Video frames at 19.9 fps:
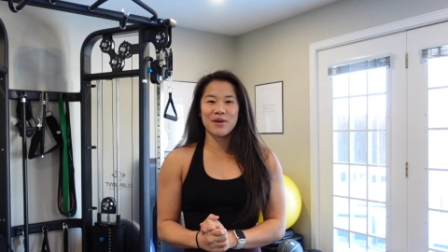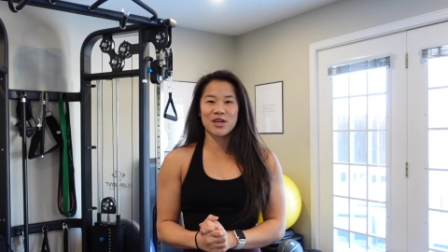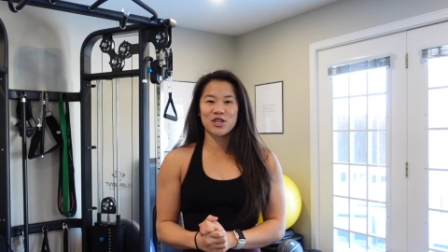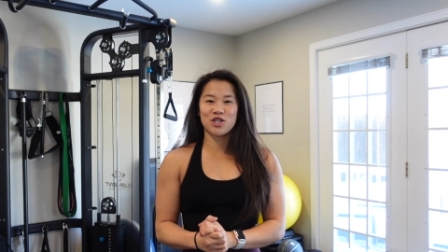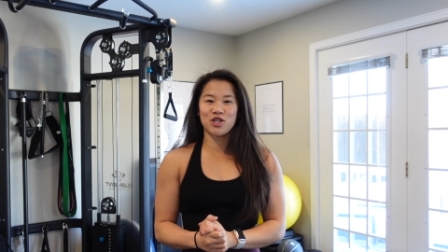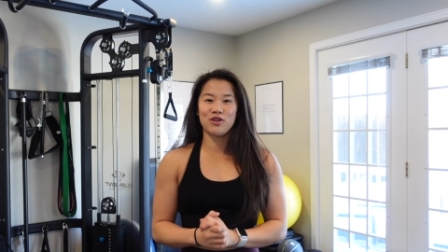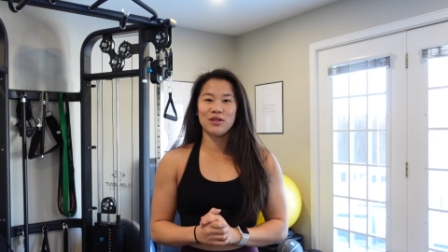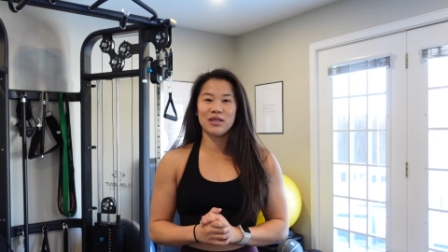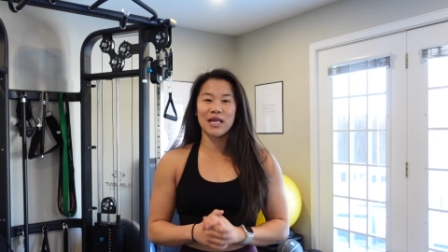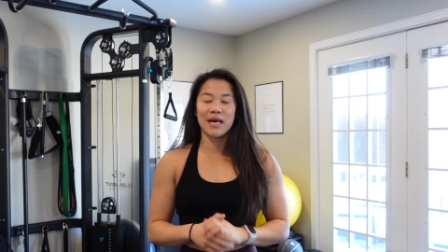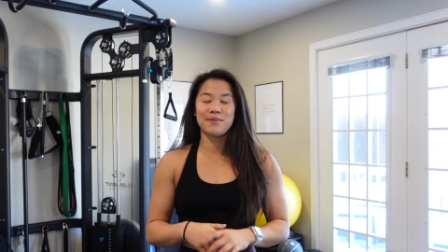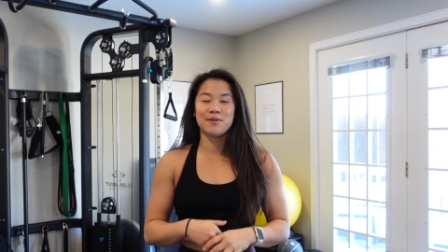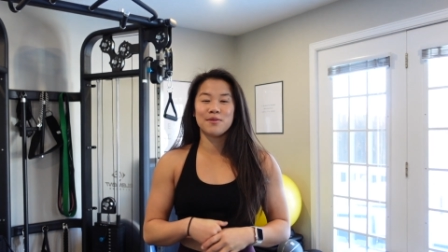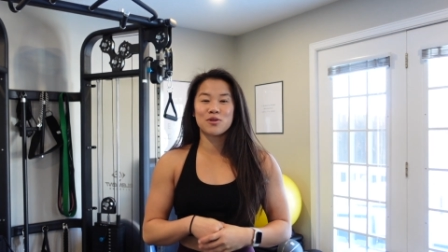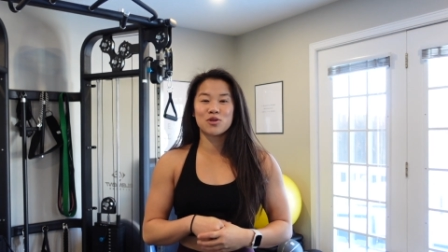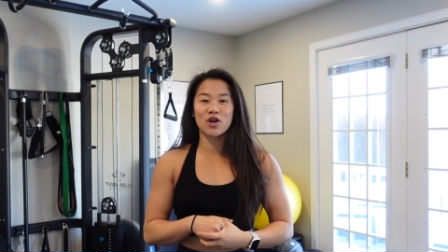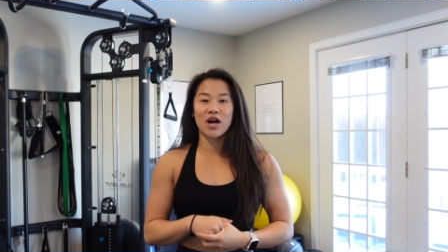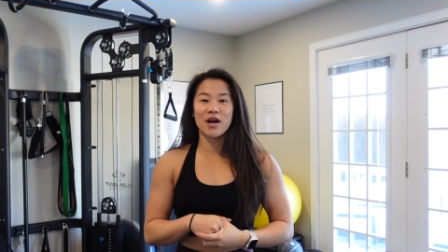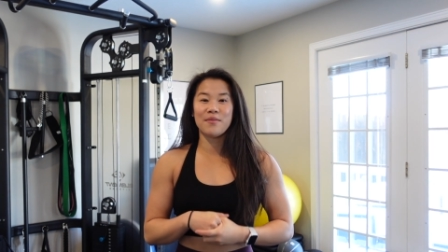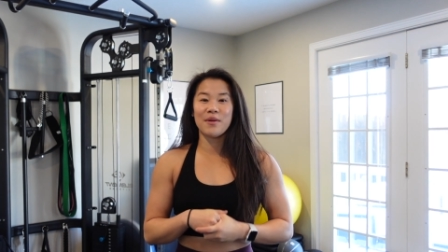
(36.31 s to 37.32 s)
make sure you like,
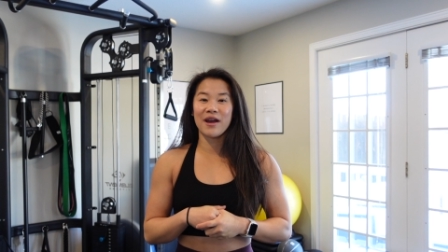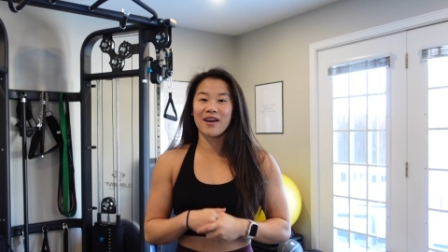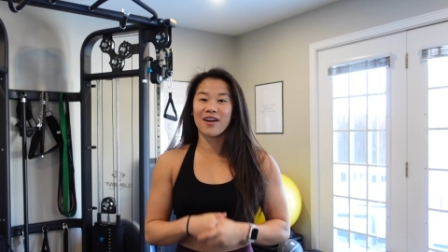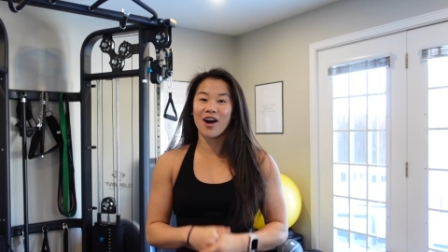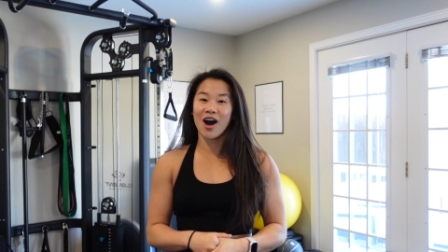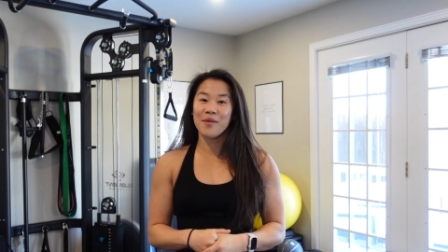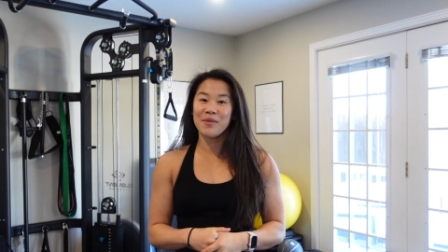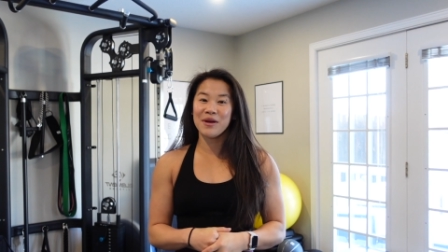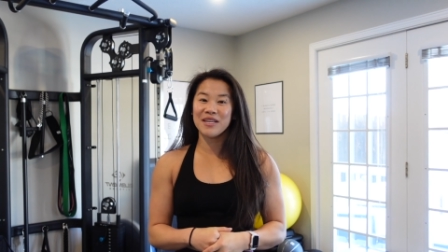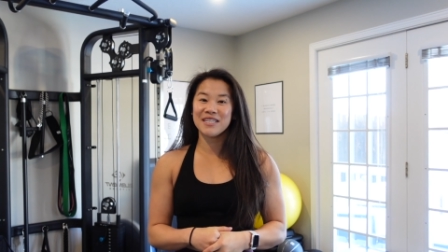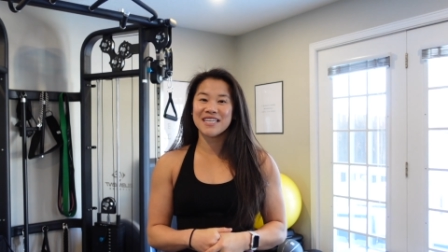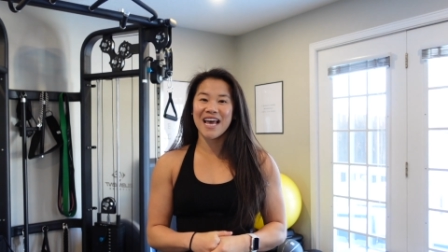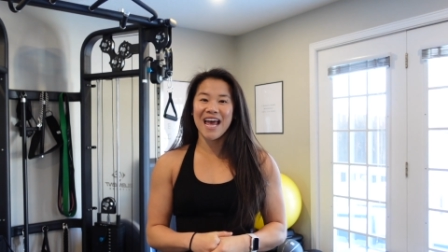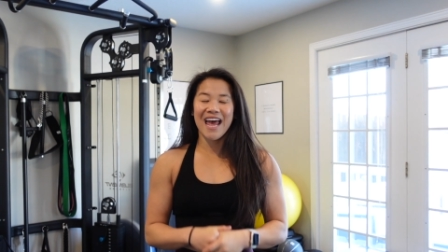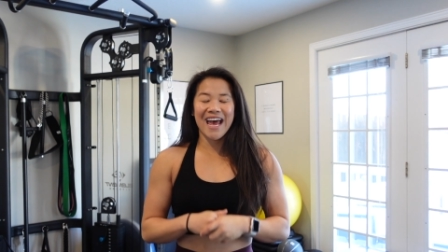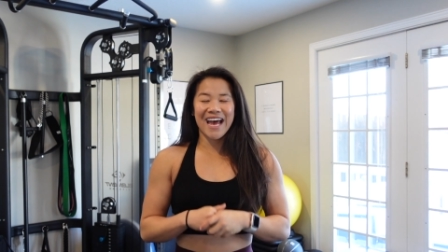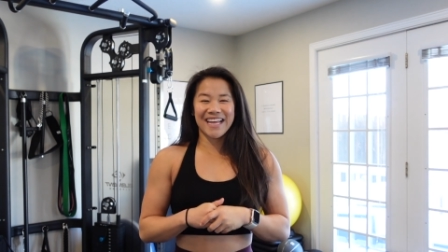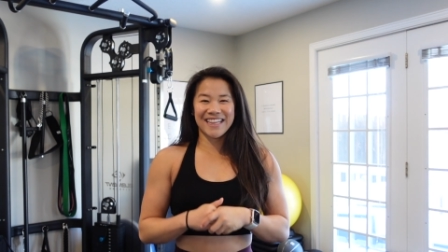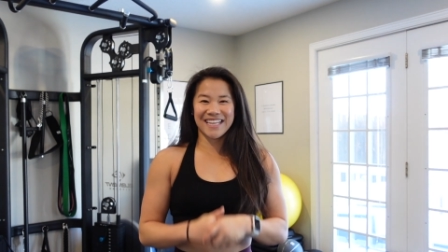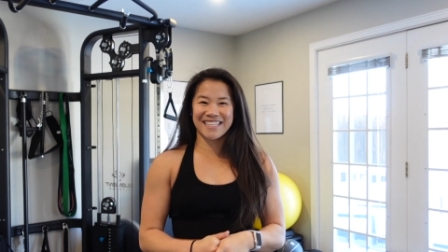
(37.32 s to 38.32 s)
subscribe, and comment,
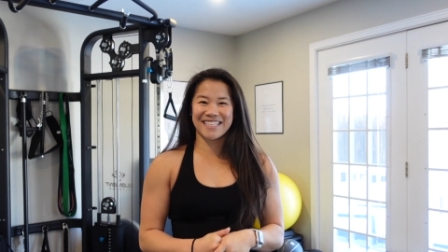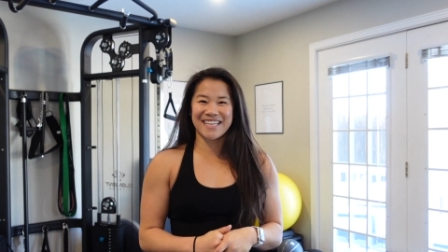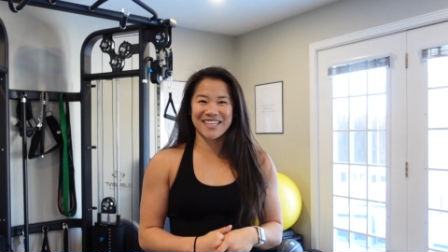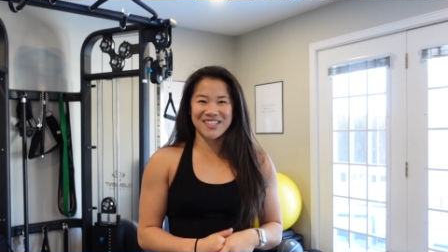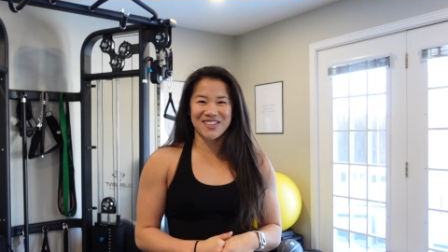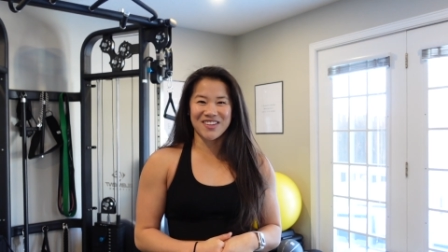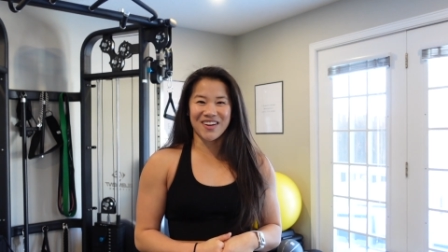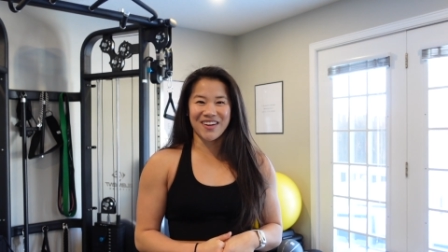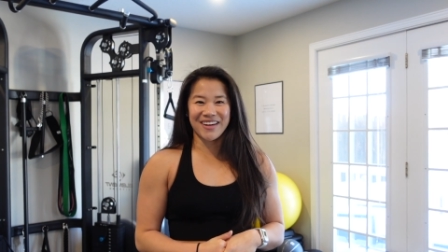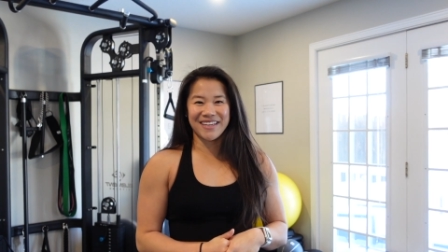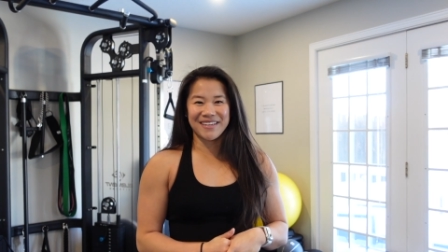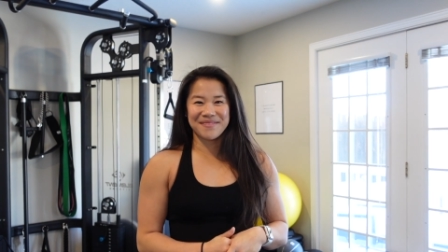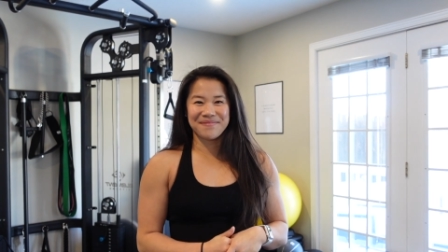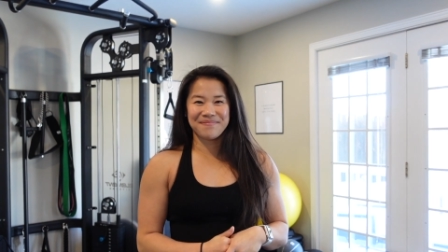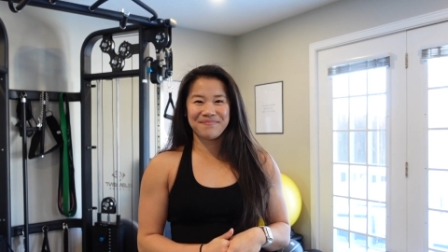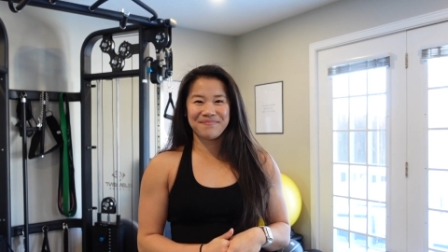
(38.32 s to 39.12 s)
and let's get started.